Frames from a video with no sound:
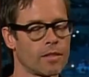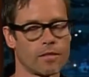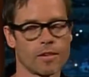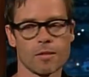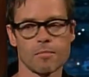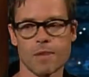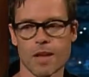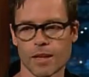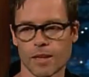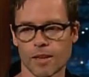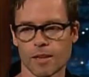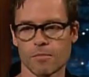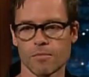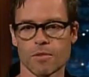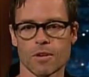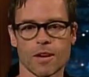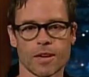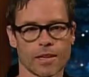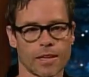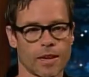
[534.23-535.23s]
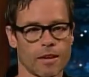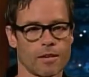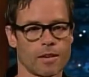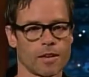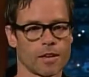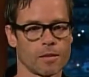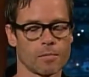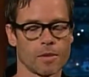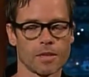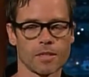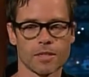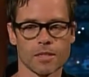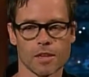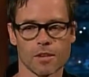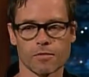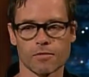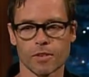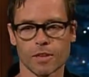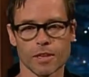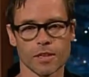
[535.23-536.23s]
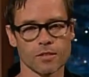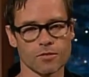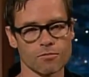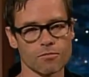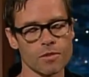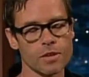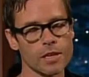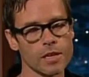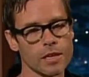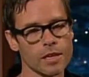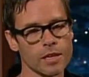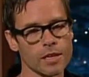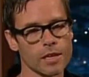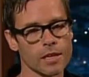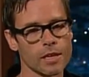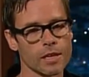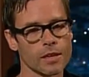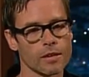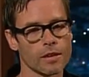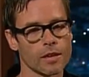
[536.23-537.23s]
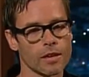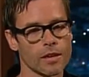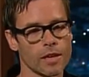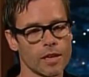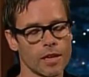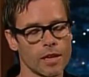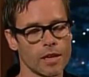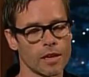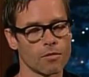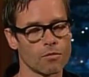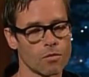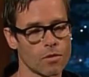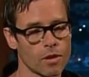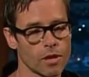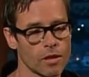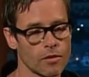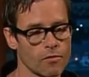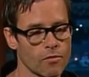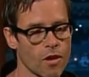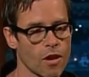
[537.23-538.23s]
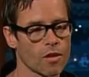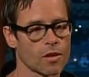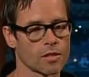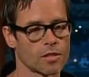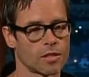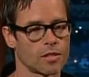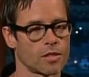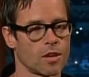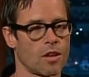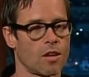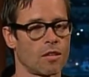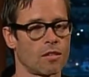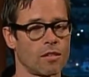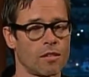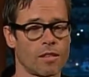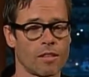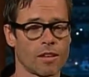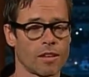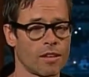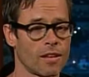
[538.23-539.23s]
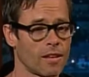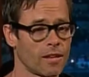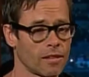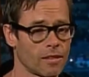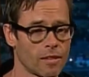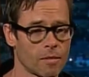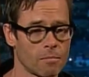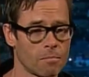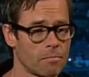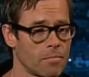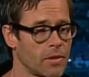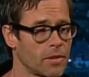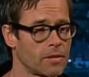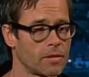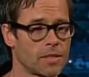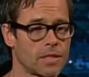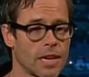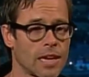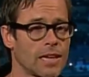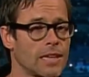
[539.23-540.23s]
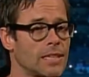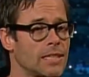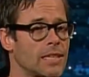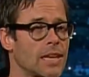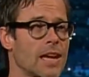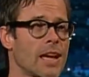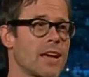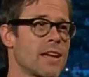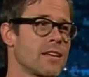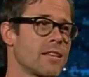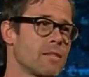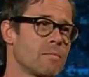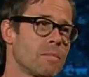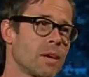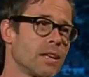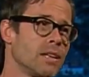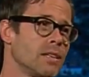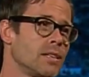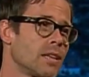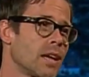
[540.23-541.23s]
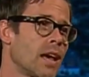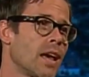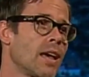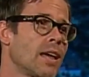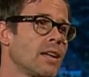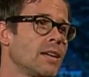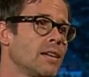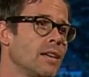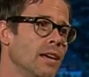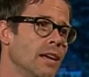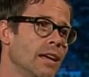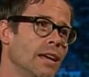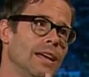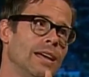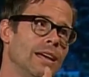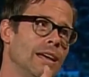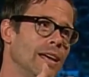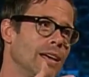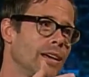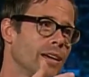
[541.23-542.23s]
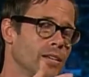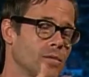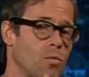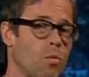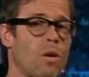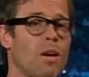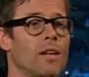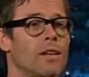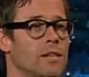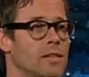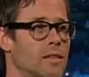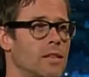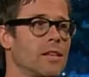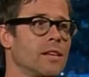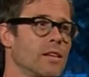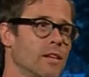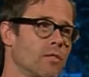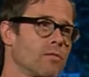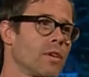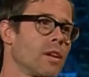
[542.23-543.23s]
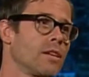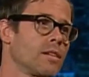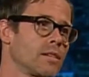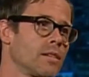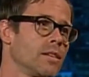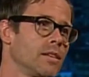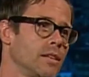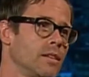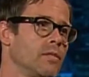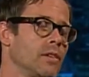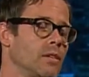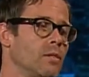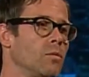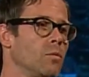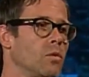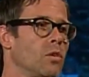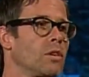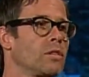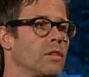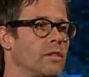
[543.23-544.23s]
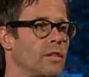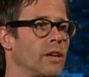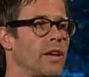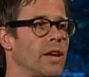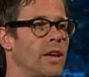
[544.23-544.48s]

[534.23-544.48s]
Anthony Mackie and Brian Garrity and myself, and it really focuses on the day-to-day, the mundane, as well as the horrendously difficult work that